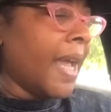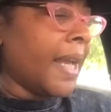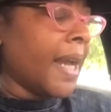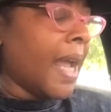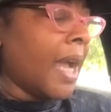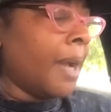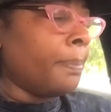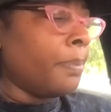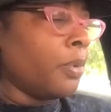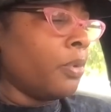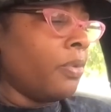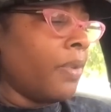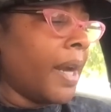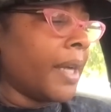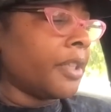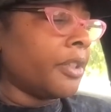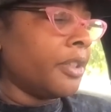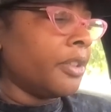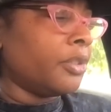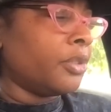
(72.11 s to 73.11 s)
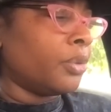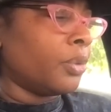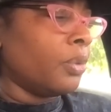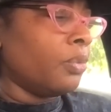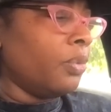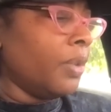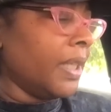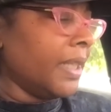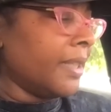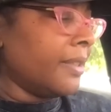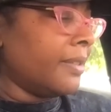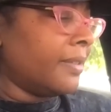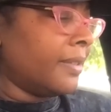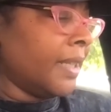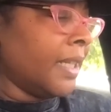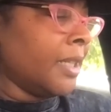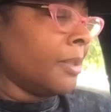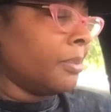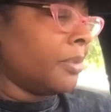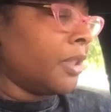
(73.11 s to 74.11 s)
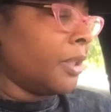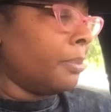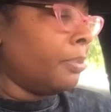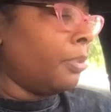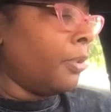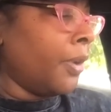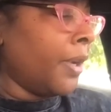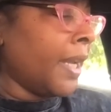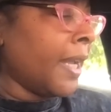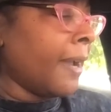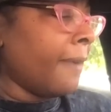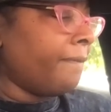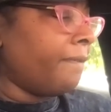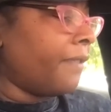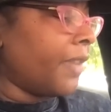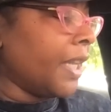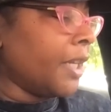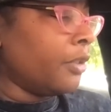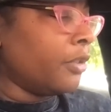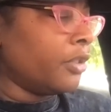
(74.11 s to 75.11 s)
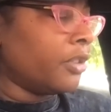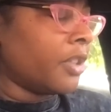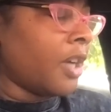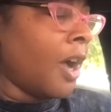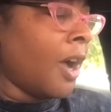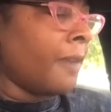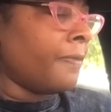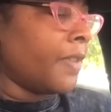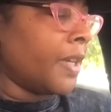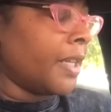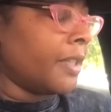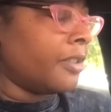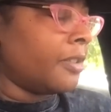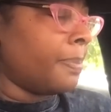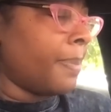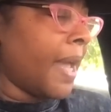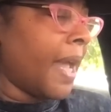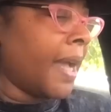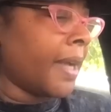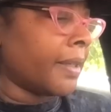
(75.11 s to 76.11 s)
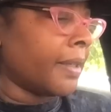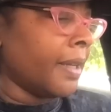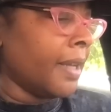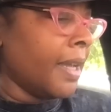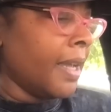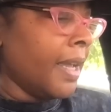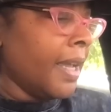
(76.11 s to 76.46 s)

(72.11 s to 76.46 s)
at Apple Records really seemed to bring Phil's confidence back.